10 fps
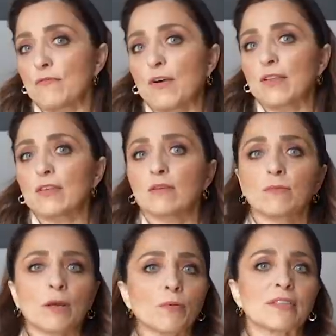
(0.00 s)
can find
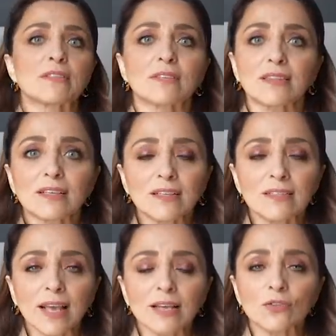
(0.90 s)
them at places like the
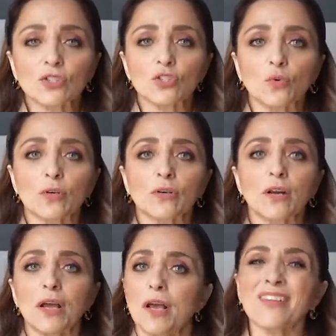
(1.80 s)
container store.